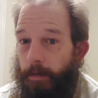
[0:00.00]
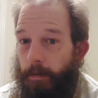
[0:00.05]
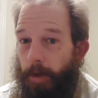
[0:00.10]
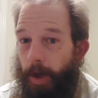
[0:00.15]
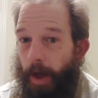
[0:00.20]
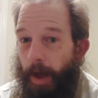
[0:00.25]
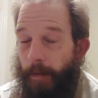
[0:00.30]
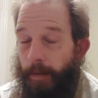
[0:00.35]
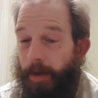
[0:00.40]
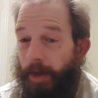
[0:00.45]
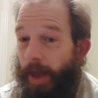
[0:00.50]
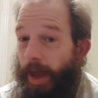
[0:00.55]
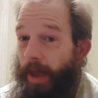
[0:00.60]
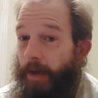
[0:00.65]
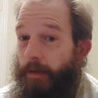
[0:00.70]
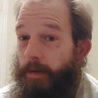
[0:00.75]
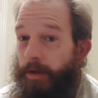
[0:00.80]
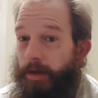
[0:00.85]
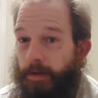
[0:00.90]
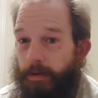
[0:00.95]
But I mean,
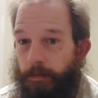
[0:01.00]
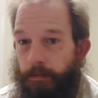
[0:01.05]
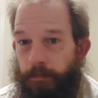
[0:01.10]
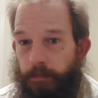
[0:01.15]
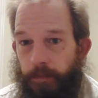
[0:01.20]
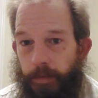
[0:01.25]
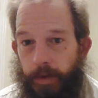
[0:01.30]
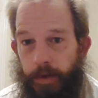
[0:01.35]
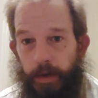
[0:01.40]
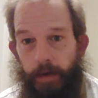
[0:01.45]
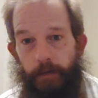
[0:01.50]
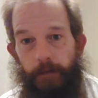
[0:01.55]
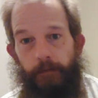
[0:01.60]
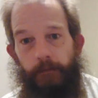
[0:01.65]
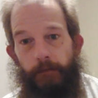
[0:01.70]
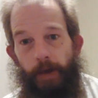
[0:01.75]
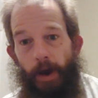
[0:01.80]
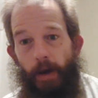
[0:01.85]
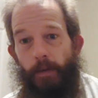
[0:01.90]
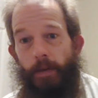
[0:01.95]
it was
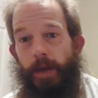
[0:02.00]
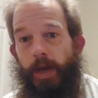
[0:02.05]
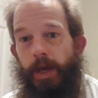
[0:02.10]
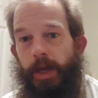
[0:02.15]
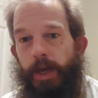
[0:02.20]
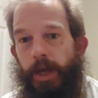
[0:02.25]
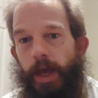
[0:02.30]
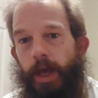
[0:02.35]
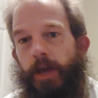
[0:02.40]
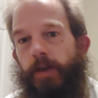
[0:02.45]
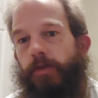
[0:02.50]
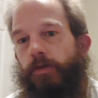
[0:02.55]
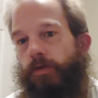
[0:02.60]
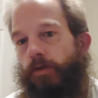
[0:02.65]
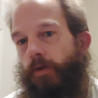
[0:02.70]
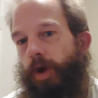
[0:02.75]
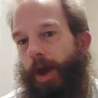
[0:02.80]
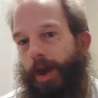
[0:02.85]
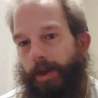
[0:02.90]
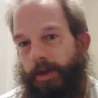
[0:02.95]
very
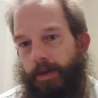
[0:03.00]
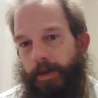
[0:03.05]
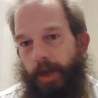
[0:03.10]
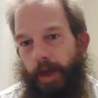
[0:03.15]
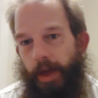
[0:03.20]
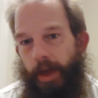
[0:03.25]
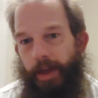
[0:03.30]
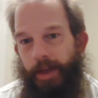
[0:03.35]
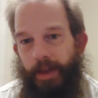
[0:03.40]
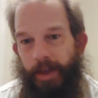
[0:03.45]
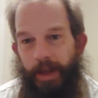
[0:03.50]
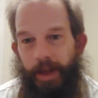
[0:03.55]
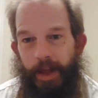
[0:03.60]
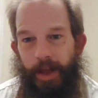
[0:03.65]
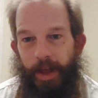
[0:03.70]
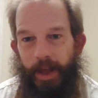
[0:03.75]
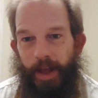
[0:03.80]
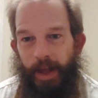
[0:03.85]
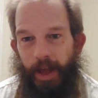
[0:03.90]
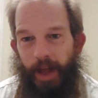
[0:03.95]
interesting,
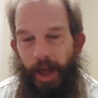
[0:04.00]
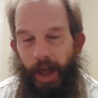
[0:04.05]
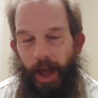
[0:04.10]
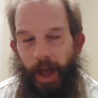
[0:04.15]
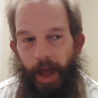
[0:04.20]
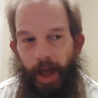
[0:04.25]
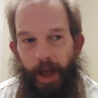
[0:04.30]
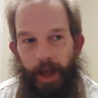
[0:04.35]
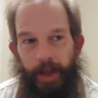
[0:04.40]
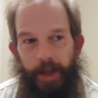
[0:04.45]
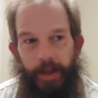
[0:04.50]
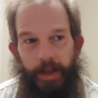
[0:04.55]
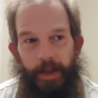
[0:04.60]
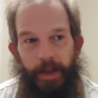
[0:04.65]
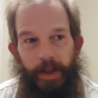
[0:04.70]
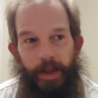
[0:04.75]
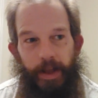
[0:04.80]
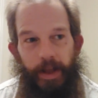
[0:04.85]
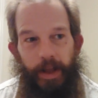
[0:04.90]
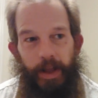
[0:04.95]

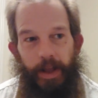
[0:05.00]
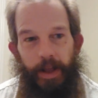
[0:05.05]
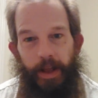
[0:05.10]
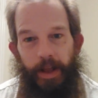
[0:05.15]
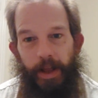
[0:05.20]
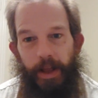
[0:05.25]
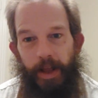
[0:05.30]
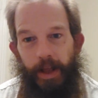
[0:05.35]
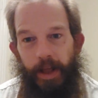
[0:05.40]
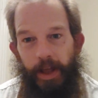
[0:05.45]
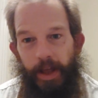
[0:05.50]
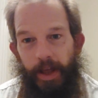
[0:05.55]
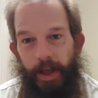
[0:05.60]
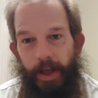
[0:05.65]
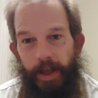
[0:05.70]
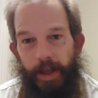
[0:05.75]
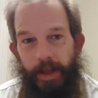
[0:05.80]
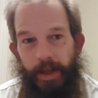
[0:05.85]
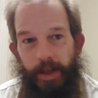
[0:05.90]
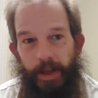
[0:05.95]
and
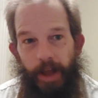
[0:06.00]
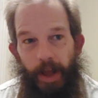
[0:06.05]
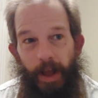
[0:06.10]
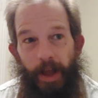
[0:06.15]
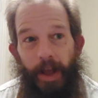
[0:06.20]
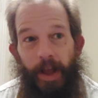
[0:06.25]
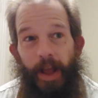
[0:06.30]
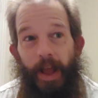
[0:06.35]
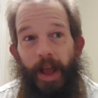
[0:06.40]
you know,